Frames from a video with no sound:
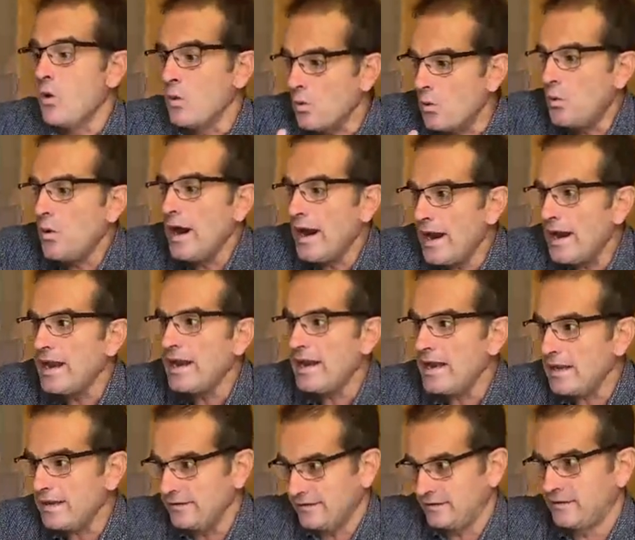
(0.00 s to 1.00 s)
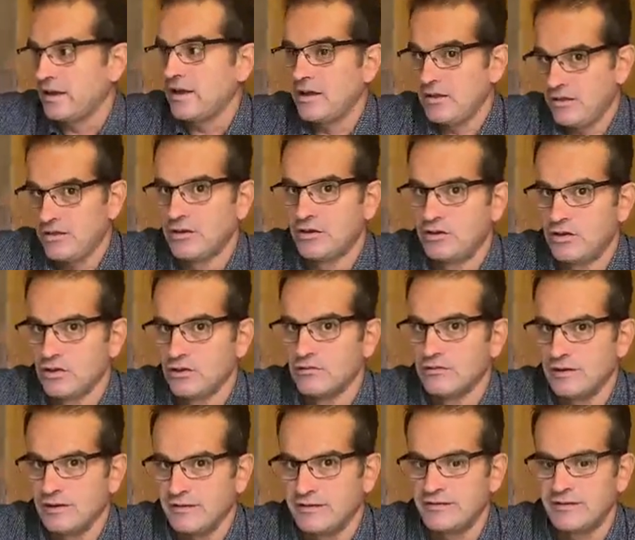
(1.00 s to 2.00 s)
Where is the
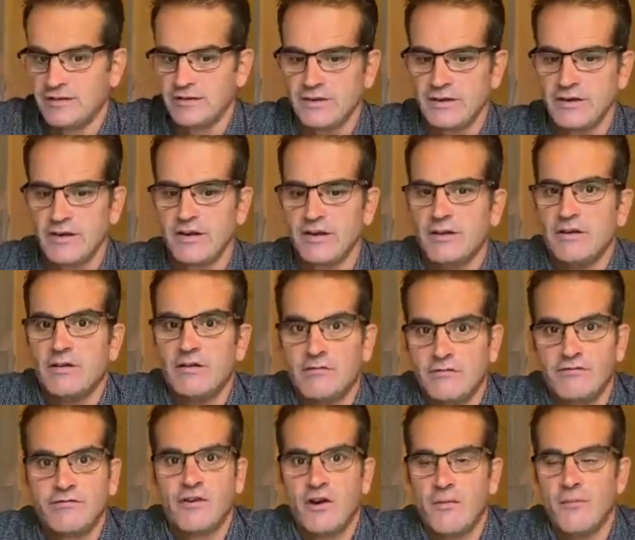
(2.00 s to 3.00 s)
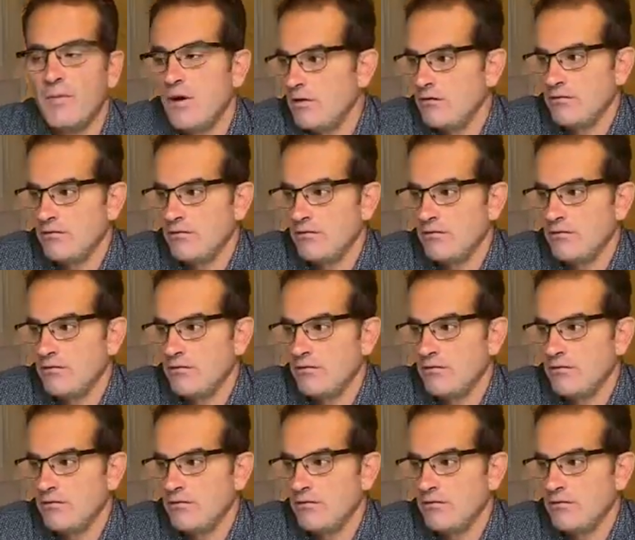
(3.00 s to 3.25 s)
tourist from?